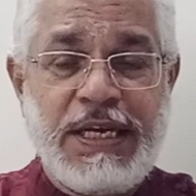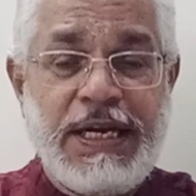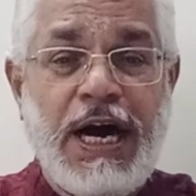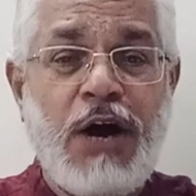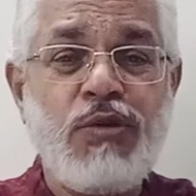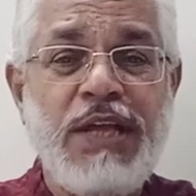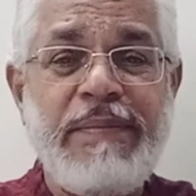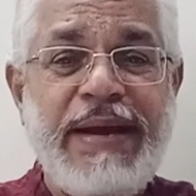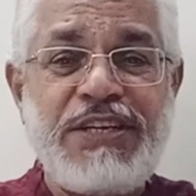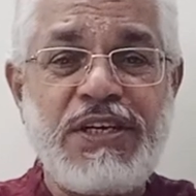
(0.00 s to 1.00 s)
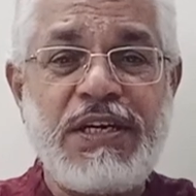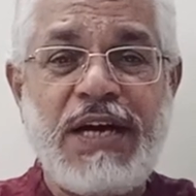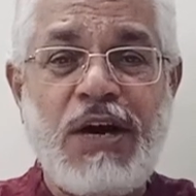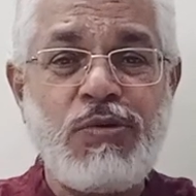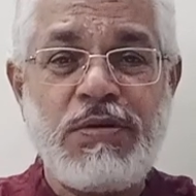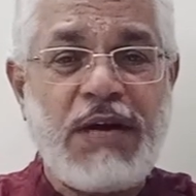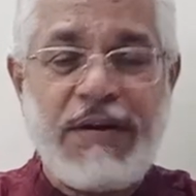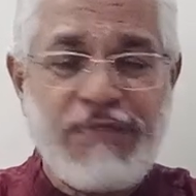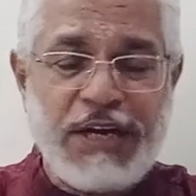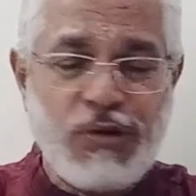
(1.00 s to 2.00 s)
Now, how they measured,
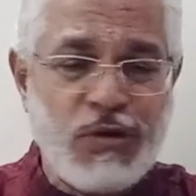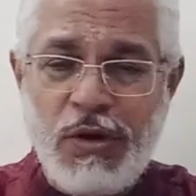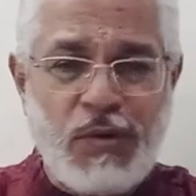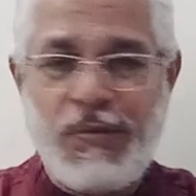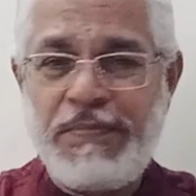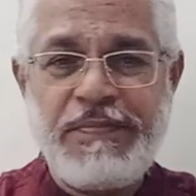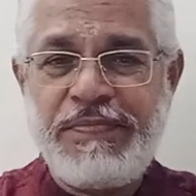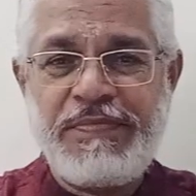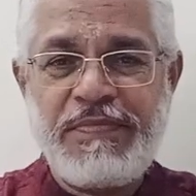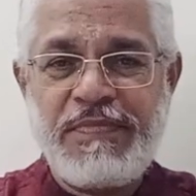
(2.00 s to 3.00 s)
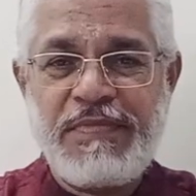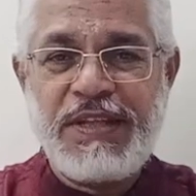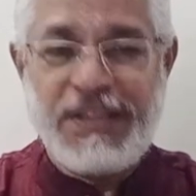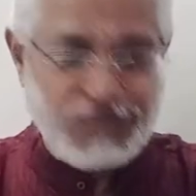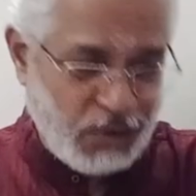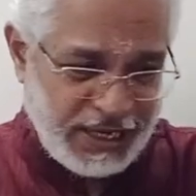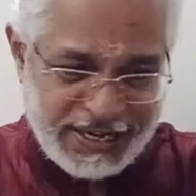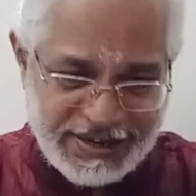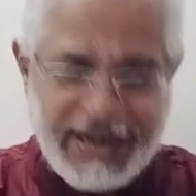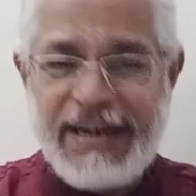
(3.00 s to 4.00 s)
I don't know. This is what
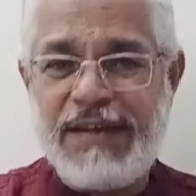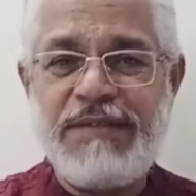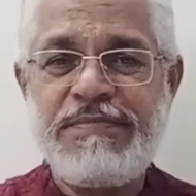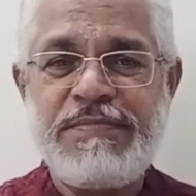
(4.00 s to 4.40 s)
I read.